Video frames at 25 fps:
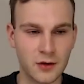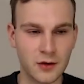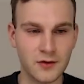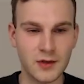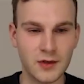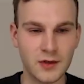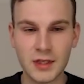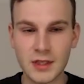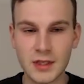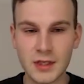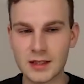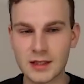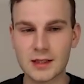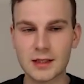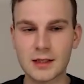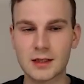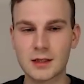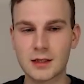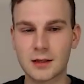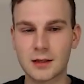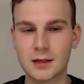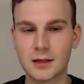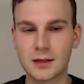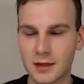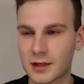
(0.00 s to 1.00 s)
solve a linear
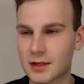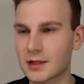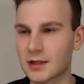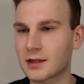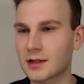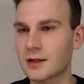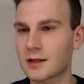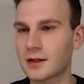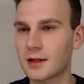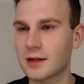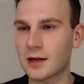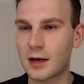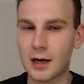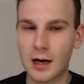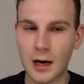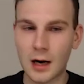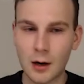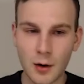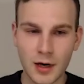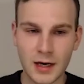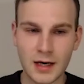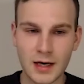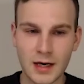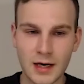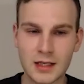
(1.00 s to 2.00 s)
system, and in
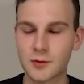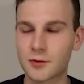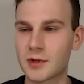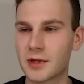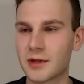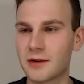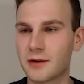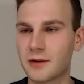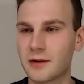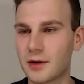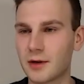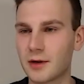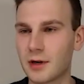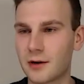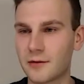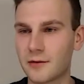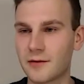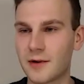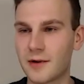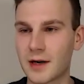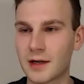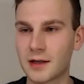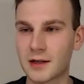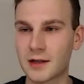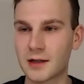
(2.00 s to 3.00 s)
our case, we
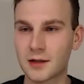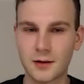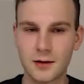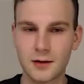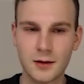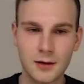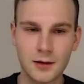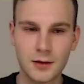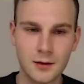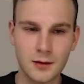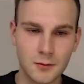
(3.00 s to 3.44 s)
find